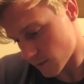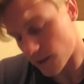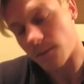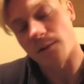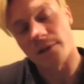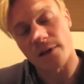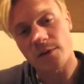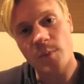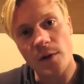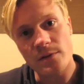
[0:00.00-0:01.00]
I'll keep you
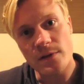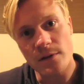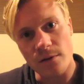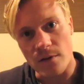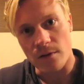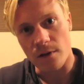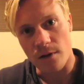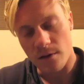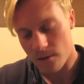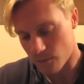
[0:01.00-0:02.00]
guys posted on
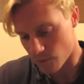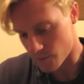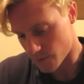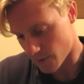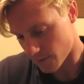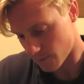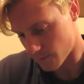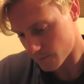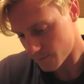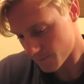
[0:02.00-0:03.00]
what was going
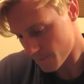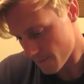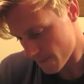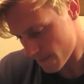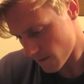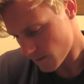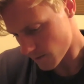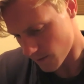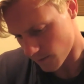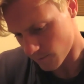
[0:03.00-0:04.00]
on.
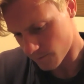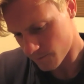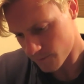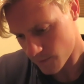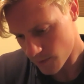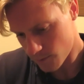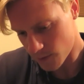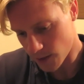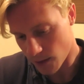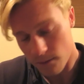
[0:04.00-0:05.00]

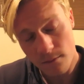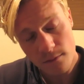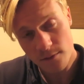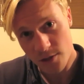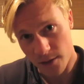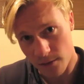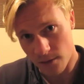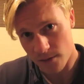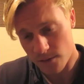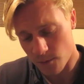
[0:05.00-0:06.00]
But yeah, check you
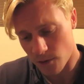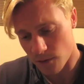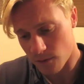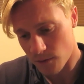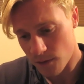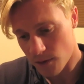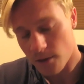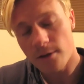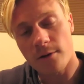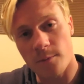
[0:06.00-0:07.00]
guys tomorrow.
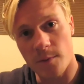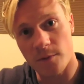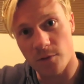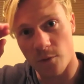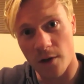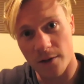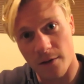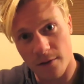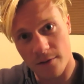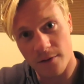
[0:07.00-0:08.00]
Remember to work
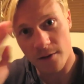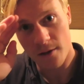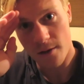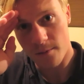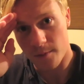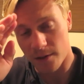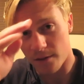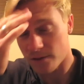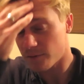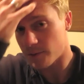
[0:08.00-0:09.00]
hard, be
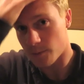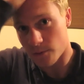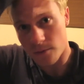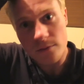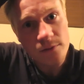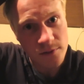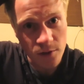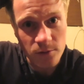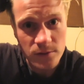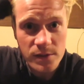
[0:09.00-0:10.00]
nice to people.
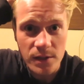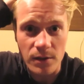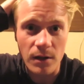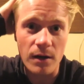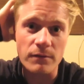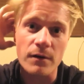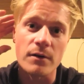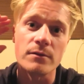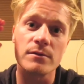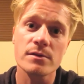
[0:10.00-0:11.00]
Don't steal
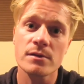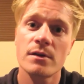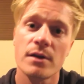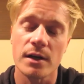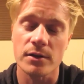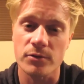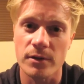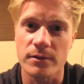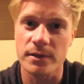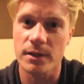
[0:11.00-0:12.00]
iPhones and
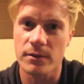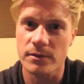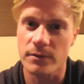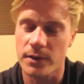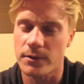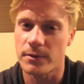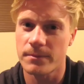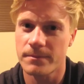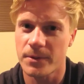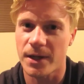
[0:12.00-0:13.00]
try not to get lost or killed.
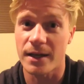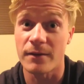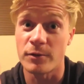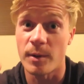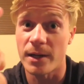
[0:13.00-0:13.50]
Okay, love you,